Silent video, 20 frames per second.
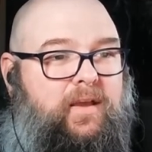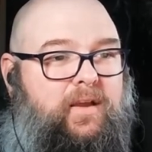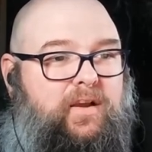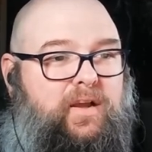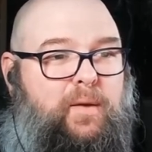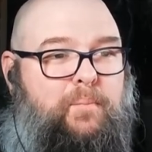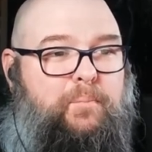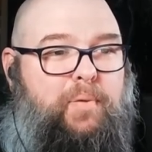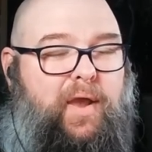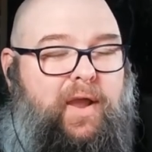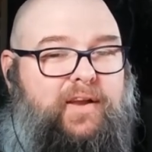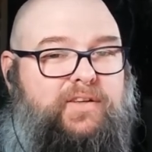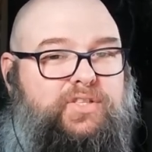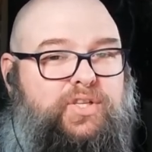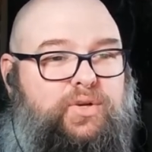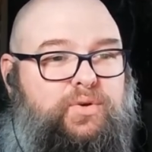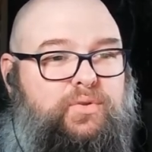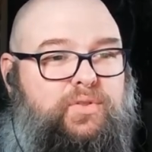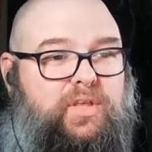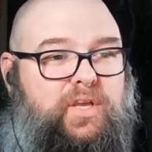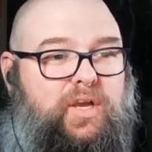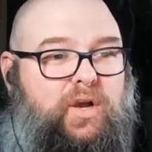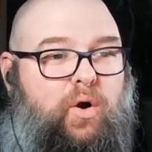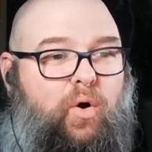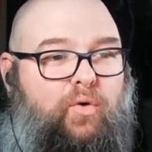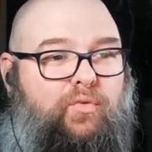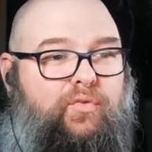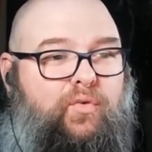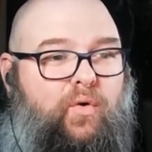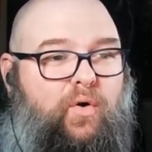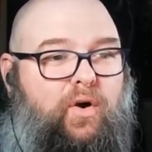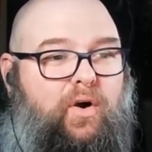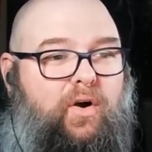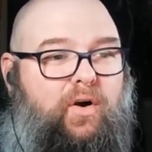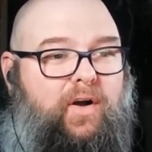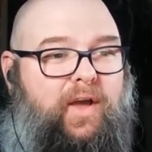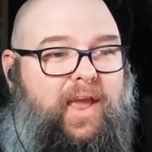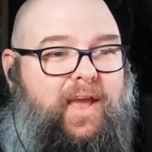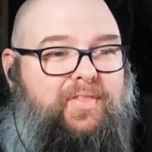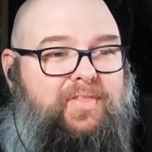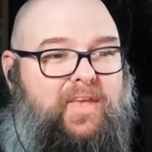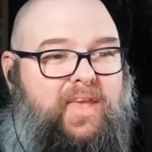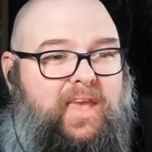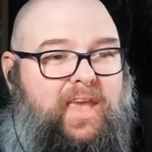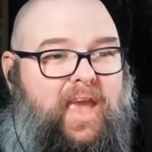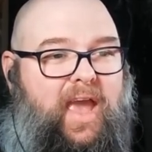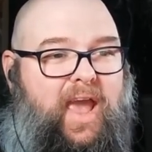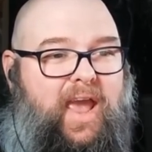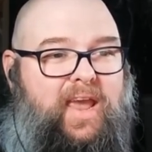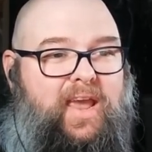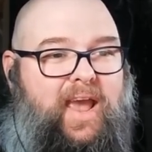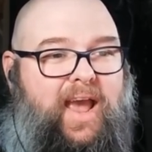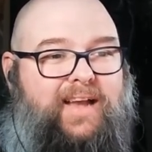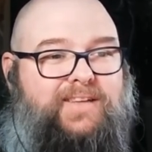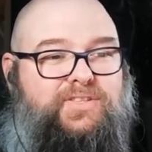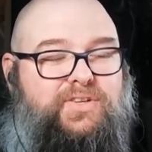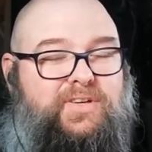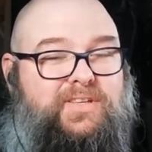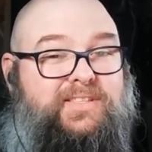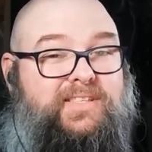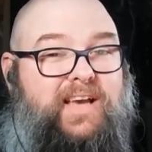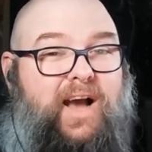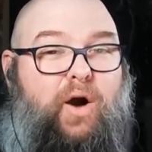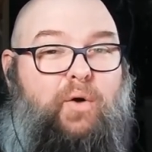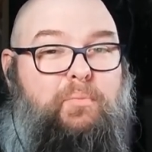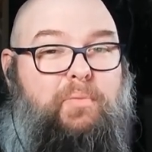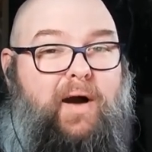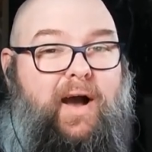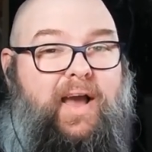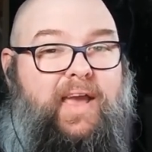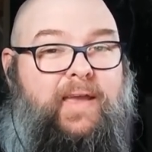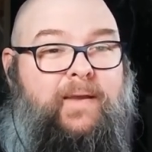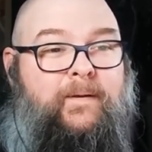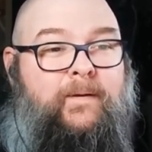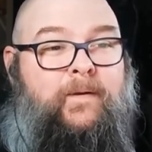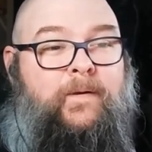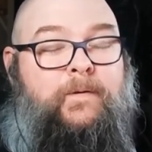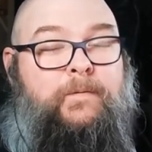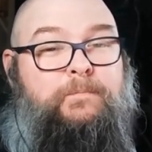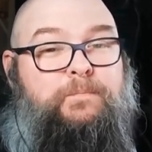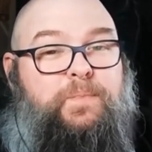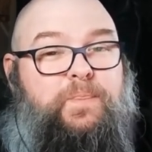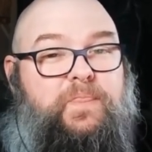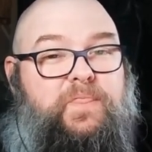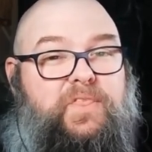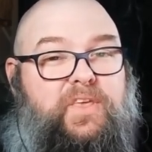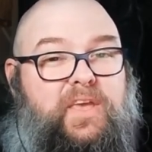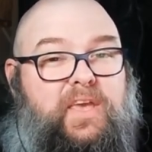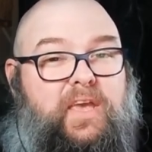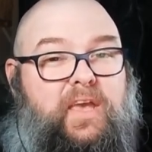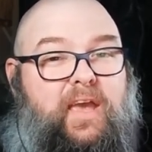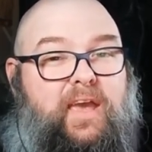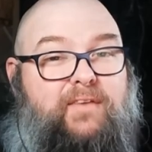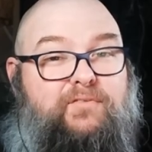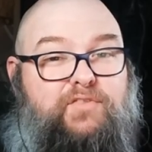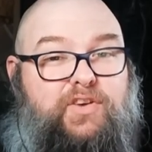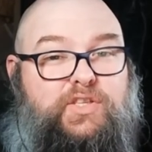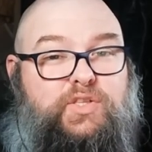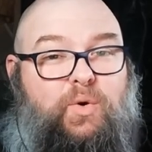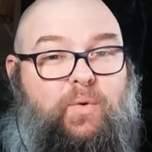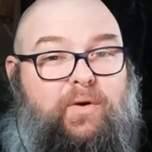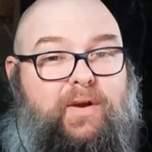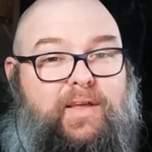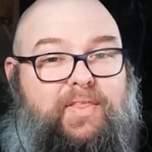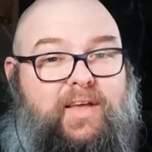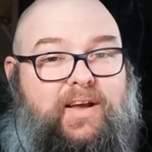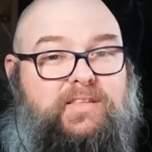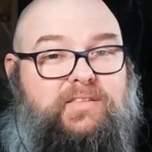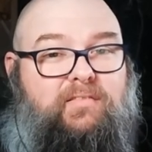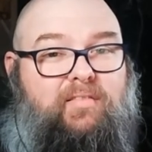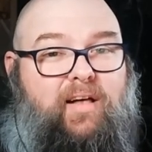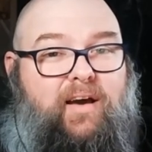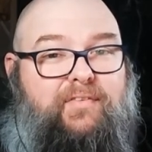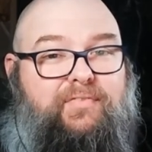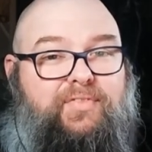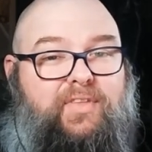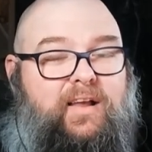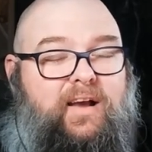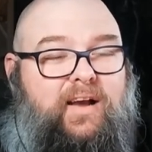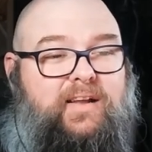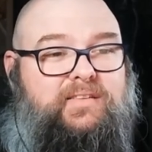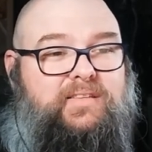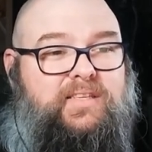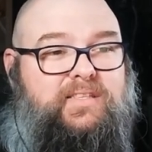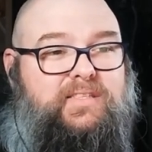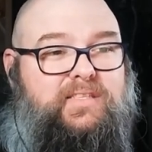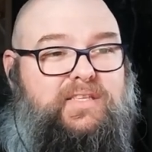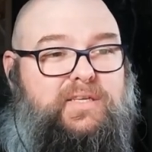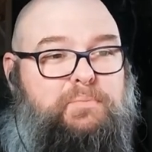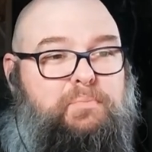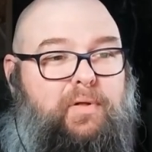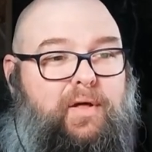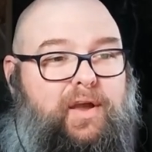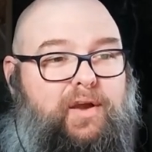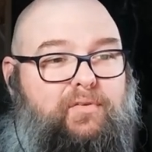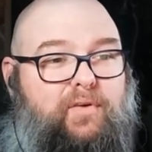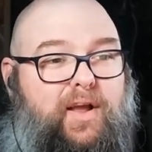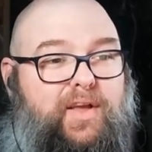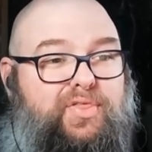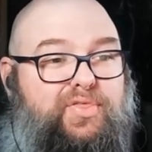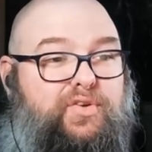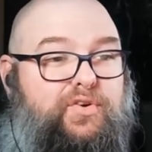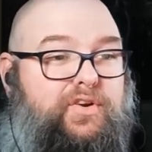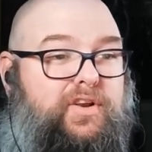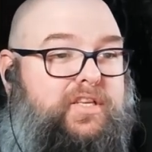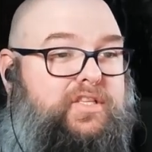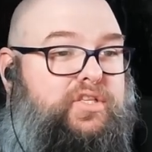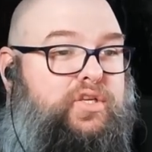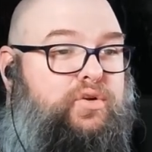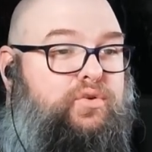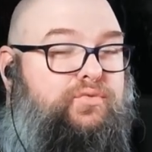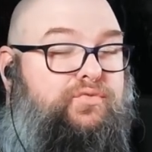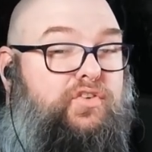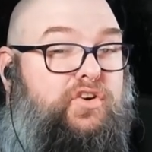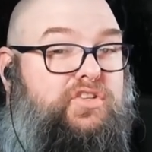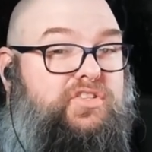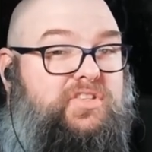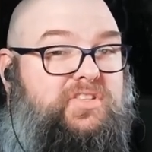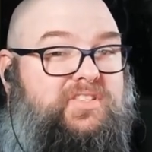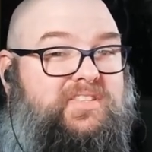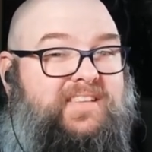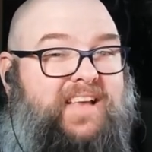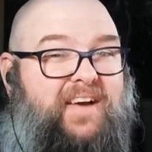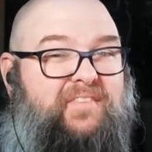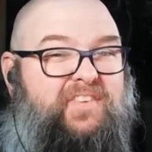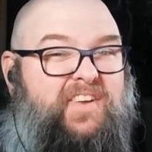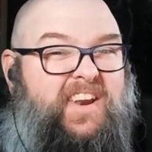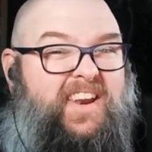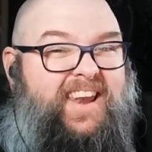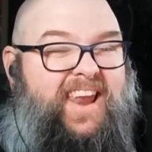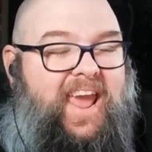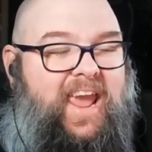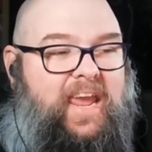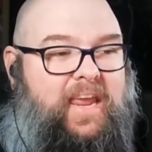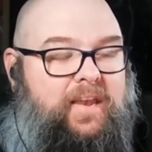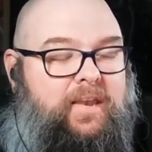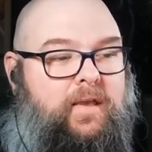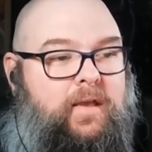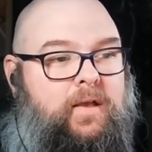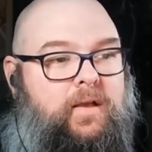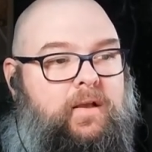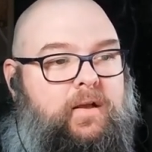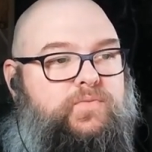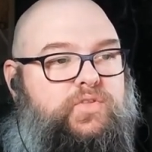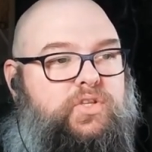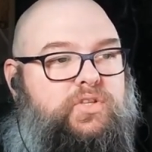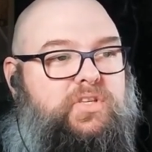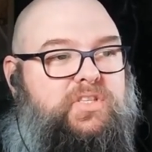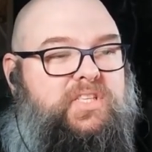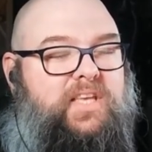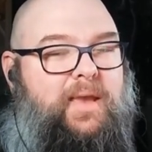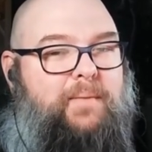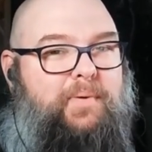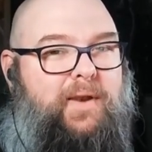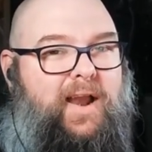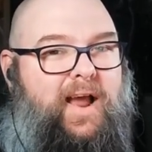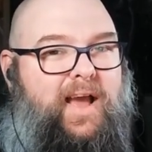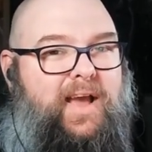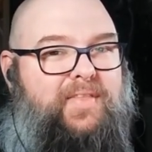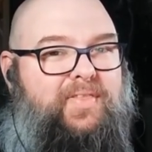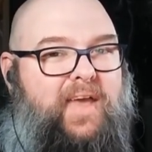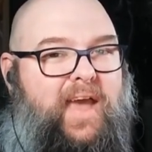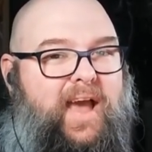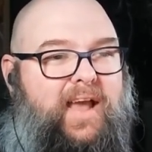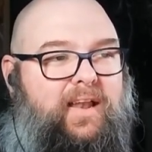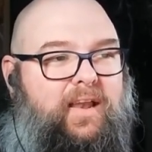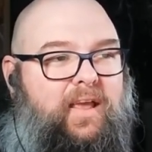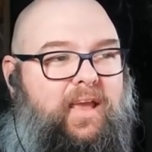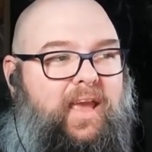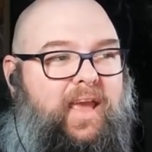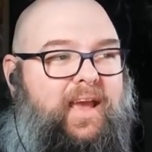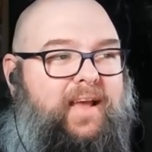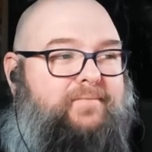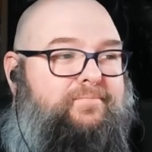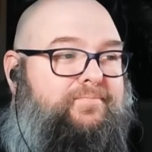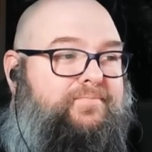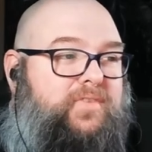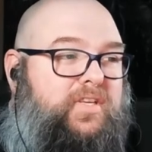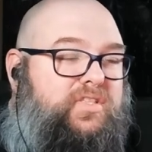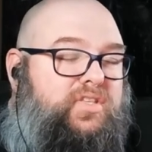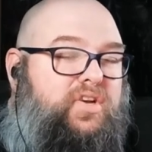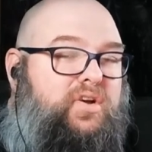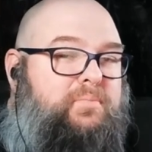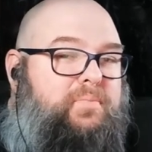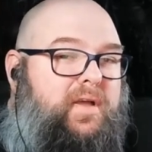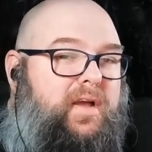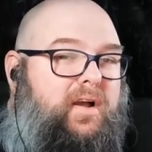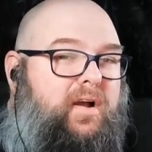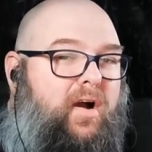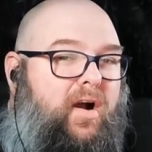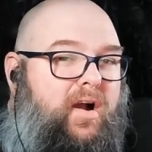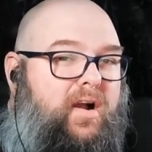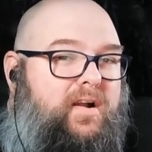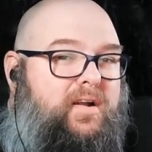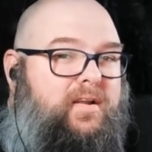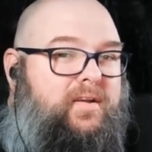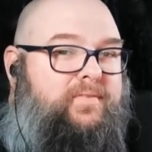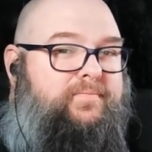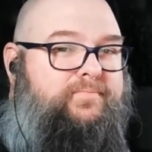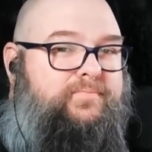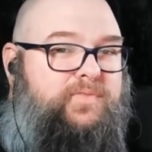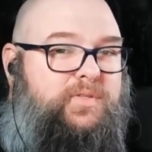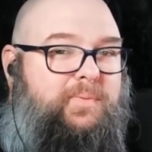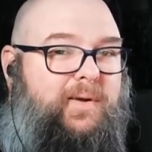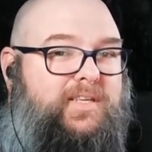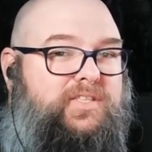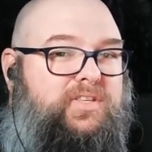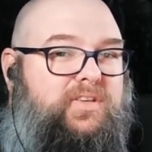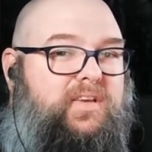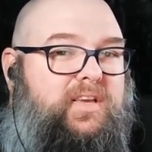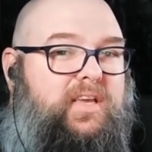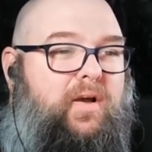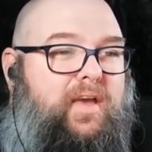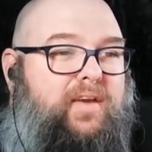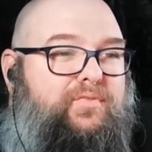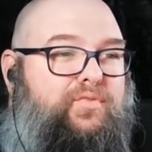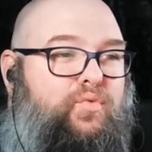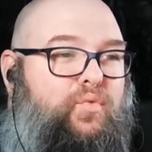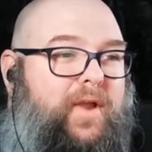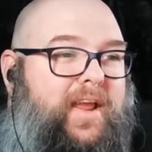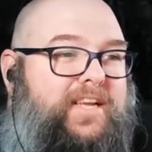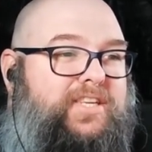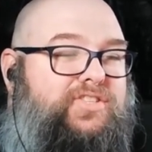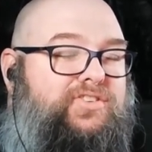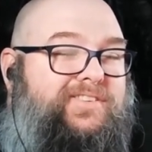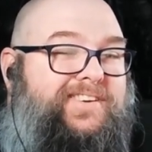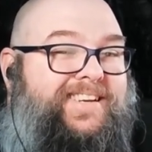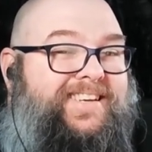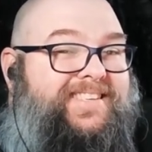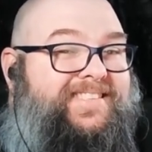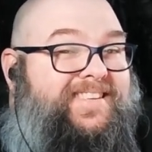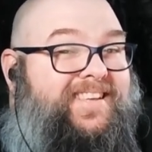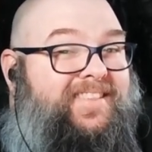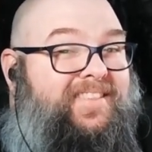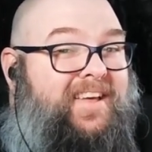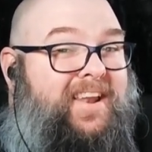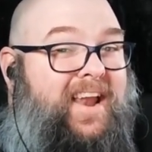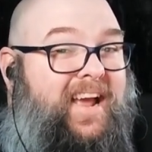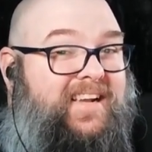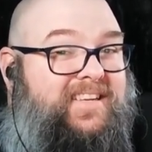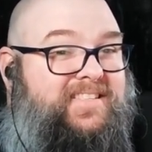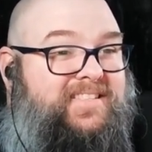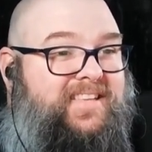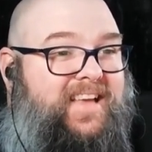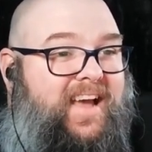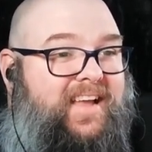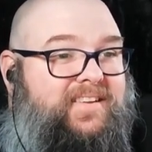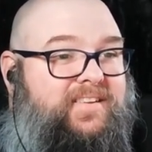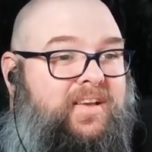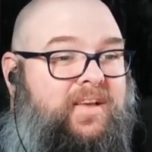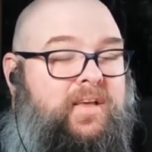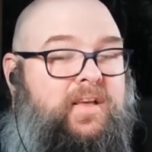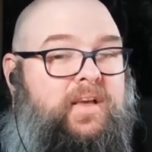compared to the cold foil and the EA, as you can tell by the inventory that's left on TCG Player, right? 32 versus 7 and 8. So just keep an eye on that. And this could be a card, especially if Ranger is in the next set.